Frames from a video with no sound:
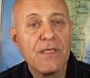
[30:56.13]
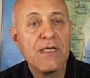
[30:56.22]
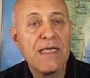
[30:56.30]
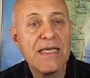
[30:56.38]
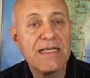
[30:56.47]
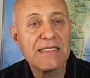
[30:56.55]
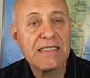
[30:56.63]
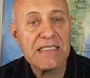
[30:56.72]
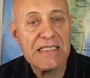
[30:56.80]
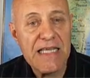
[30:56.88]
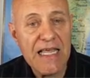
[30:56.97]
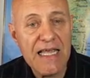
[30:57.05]
He's
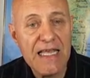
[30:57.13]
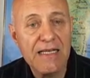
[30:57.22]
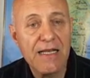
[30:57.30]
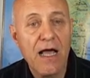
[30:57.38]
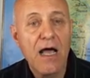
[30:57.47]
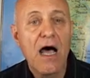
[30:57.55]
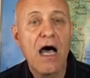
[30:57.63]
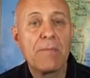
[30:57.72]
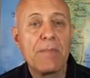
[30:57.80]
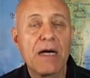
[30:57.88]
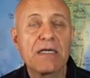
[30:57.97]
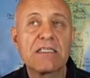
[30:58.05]
seen
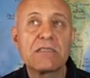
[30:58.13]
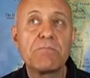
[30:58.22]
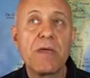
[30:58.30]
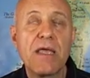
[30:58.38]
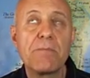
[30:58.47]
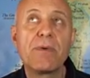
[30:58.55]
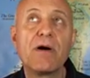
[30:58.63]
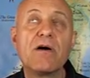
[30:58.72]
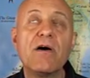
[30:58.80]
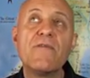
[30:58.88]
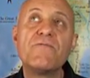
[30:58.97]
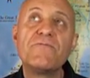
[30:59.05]
among his
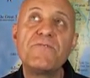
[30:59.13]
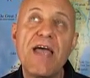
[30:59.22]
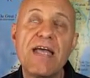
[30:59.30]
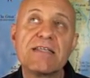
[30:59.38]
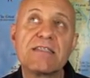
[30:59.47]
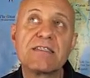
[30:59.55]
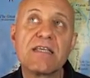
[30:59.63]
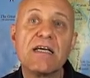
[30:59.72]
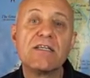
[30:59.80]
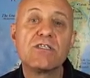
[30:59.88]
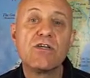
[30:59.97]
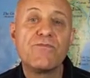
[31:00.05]
people face
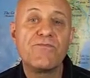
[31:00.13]
to